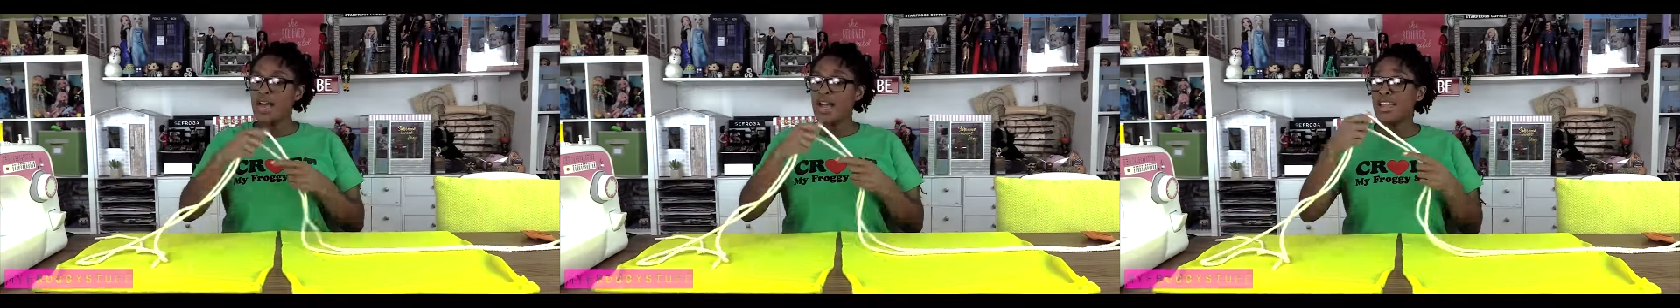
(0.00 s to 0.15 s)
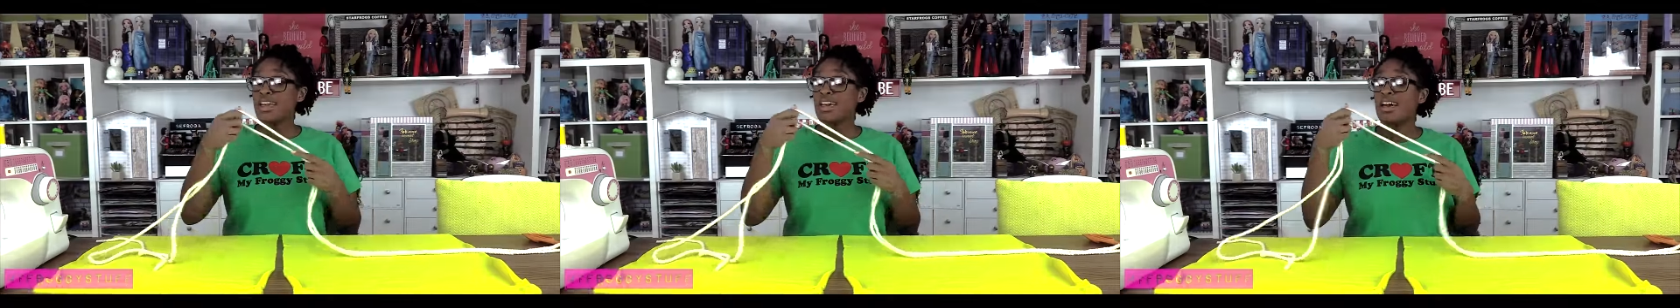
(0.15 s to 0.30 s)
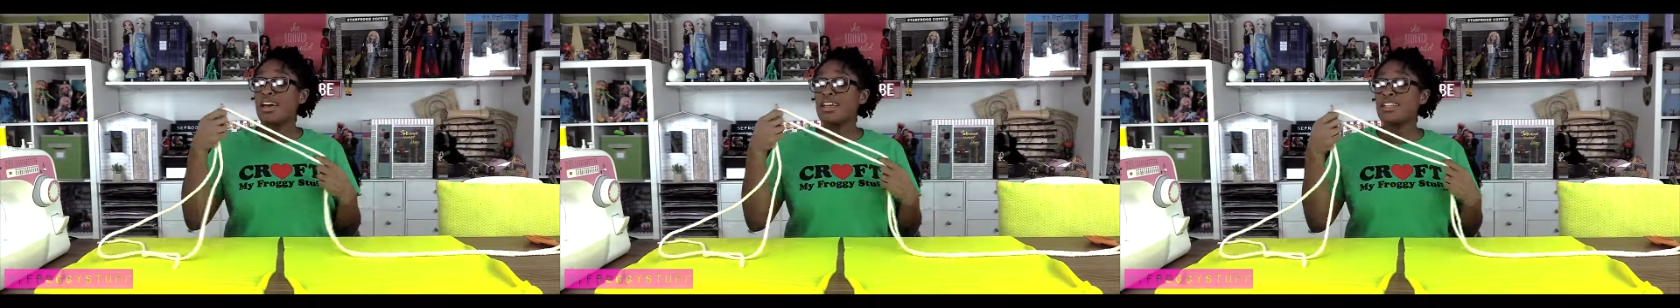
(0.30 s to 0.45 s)
I
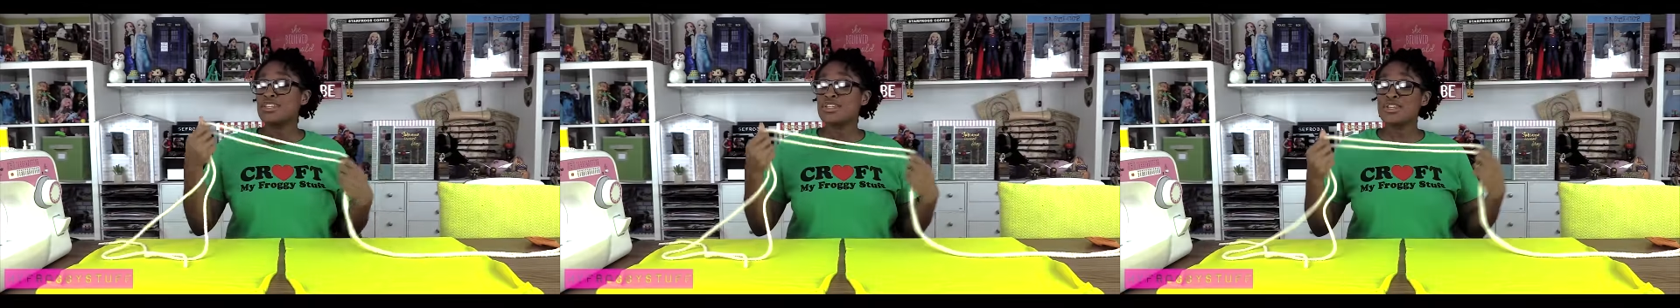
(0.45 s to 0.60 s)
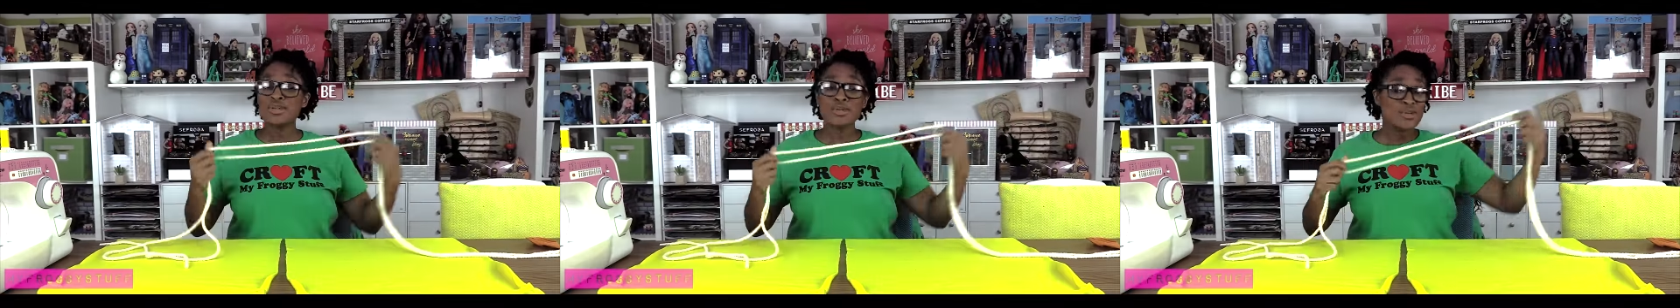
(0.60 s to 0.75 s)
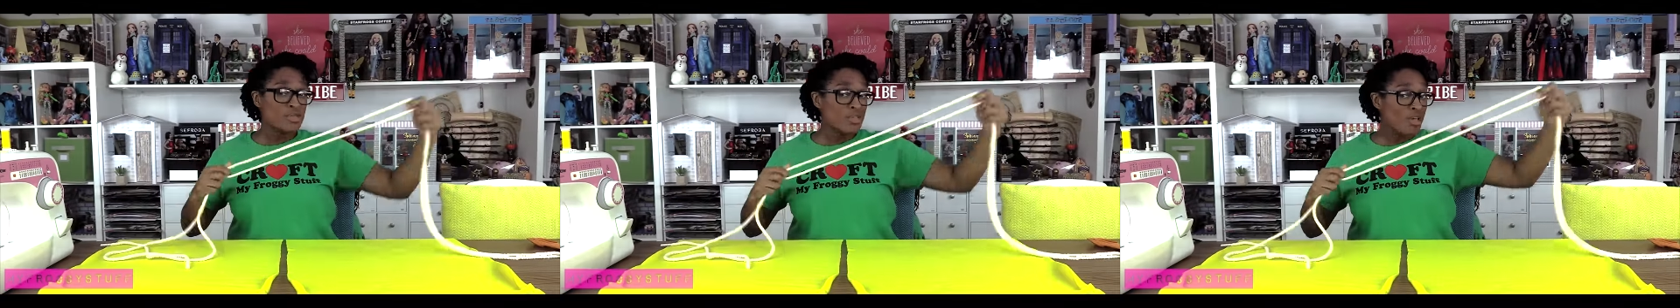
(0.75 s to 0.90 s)
cut
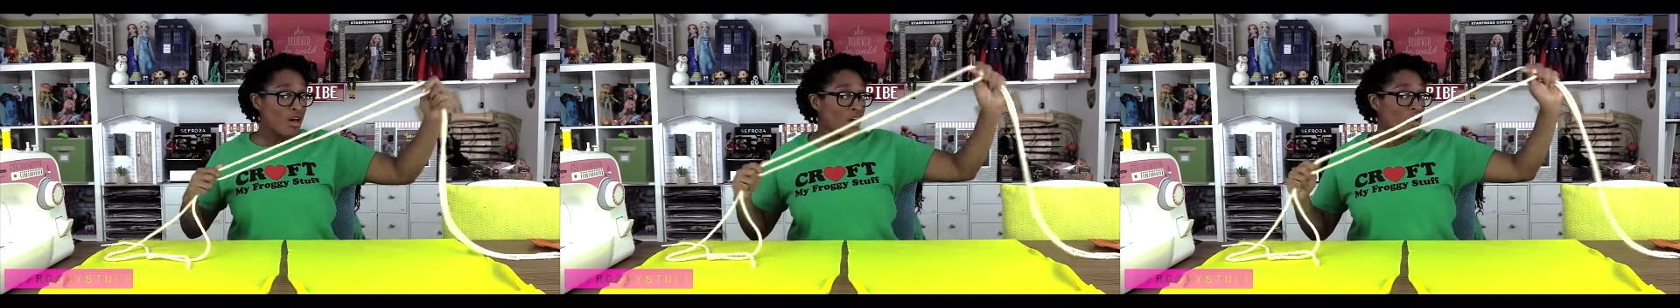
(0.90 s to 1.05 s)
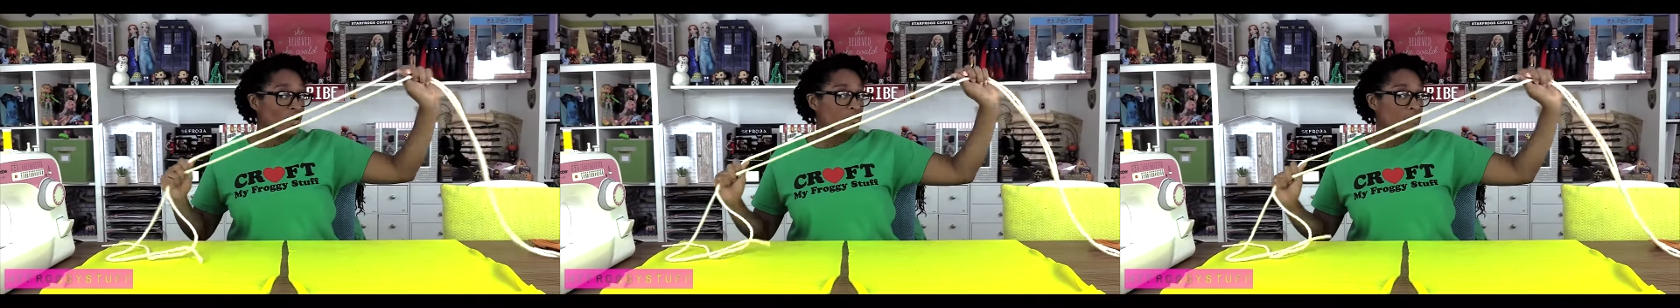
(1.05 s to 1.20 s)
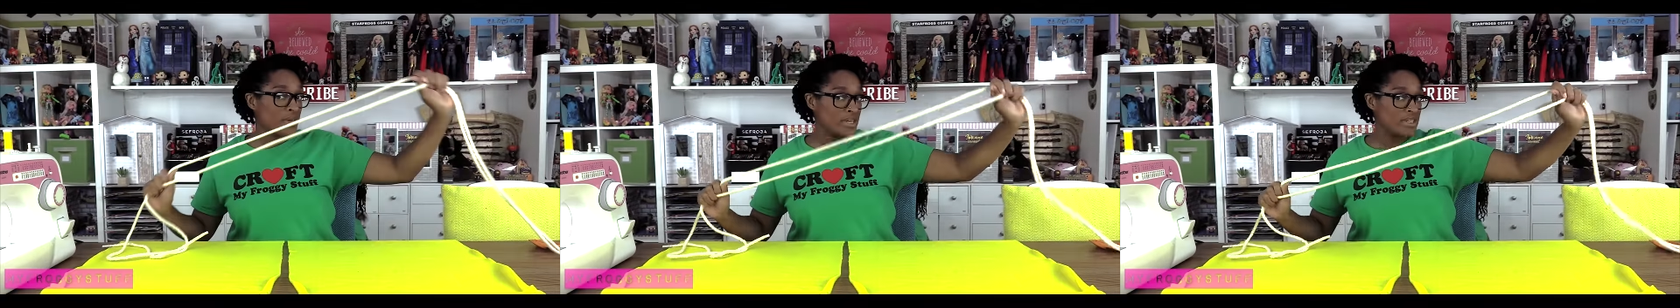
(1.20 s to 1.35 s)
two
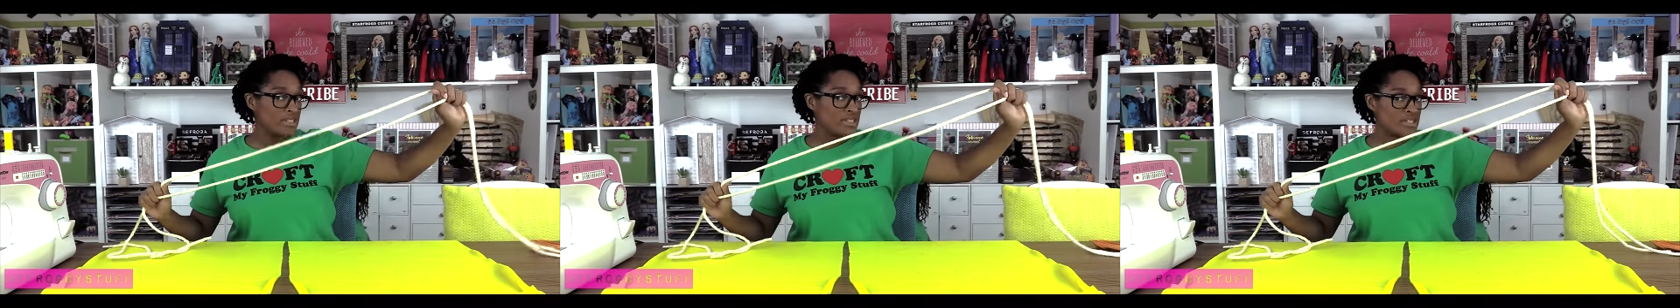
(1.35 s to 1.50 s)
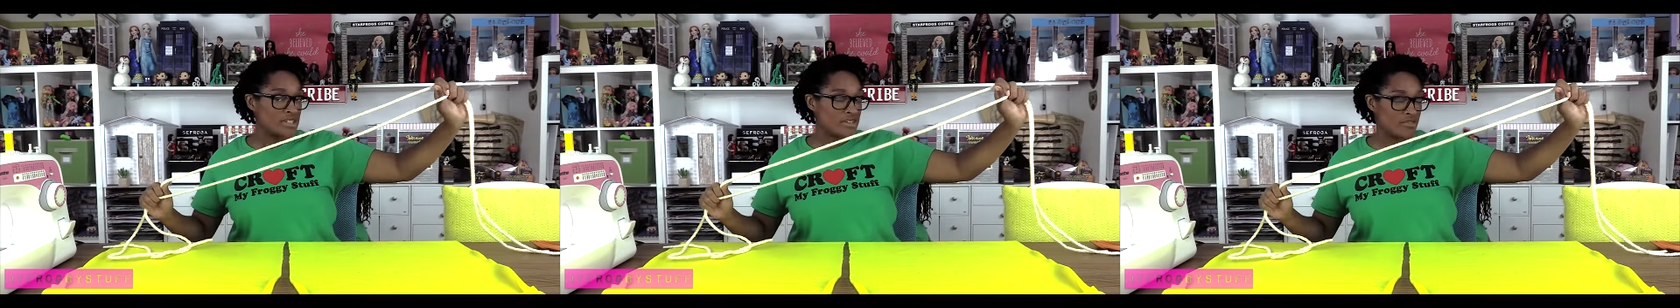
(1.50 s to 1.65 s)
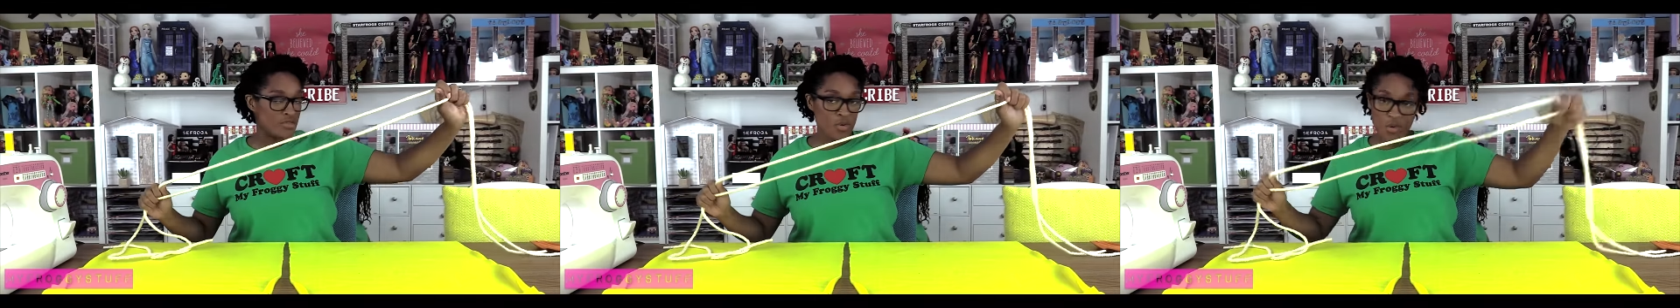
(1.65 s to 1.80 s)
long
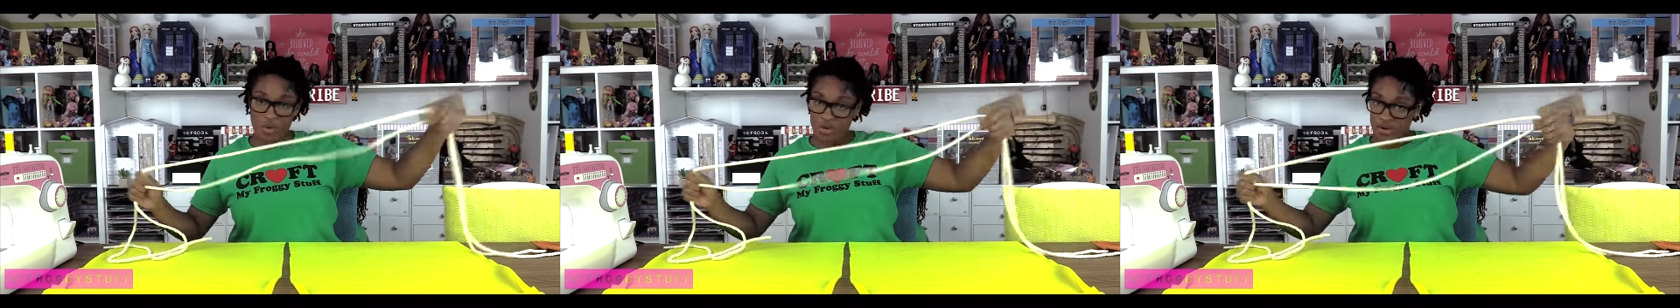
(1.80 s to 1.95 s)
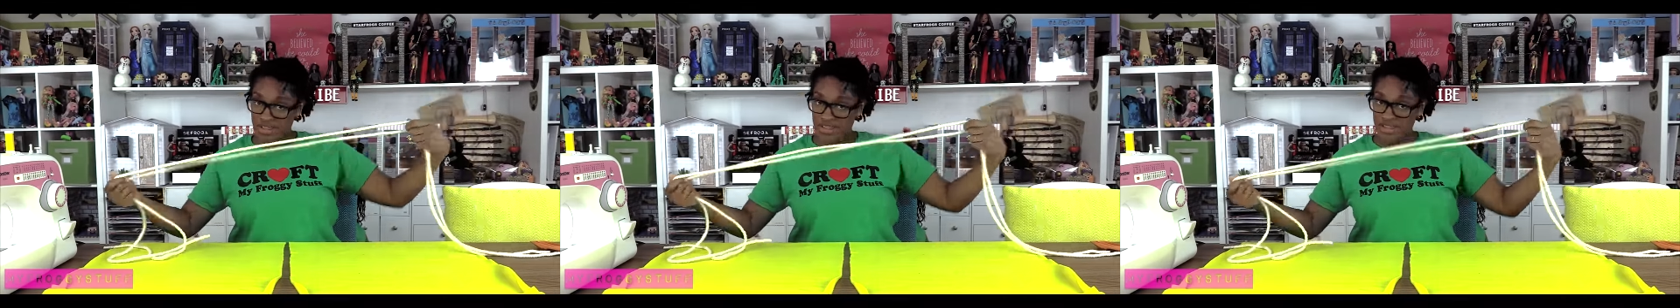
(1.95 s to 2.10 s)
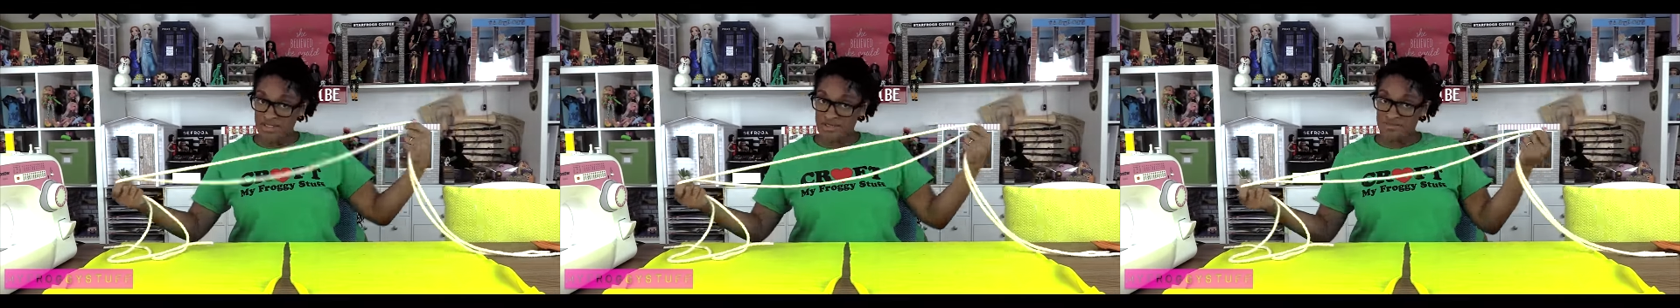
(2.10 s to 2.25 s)
pieces of
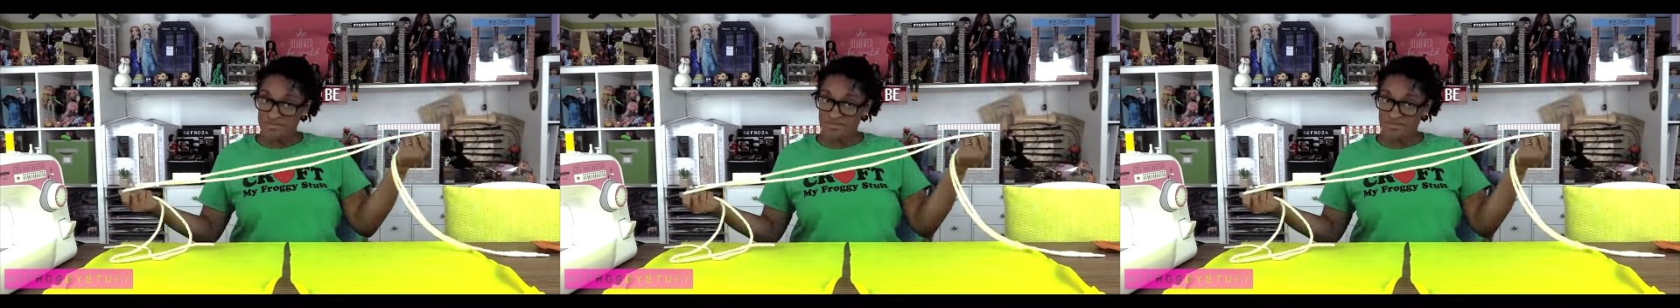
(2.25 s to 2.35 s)
cording,